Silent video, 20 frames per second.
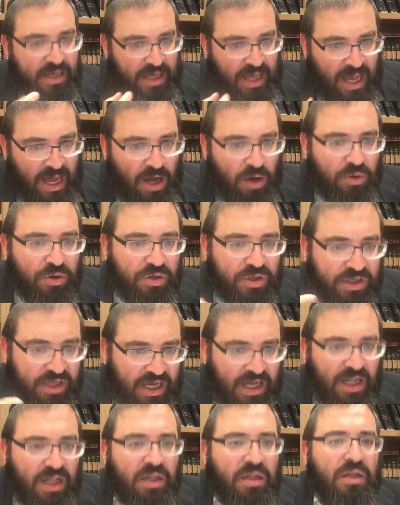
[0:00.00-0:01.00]
how to
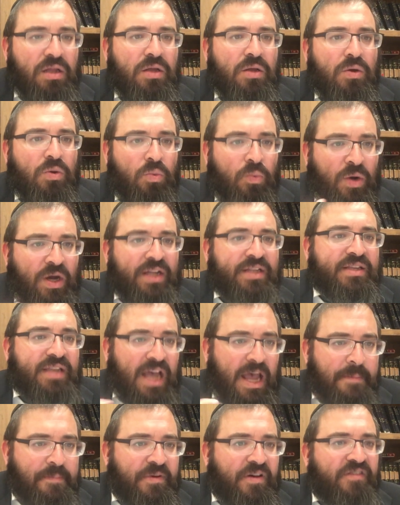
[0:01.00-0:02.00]
tell what
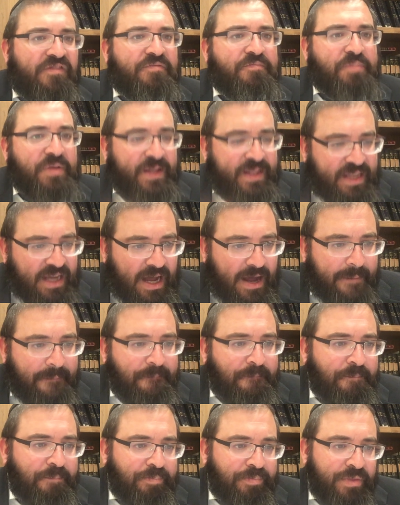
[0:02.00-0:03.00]
type of pitam,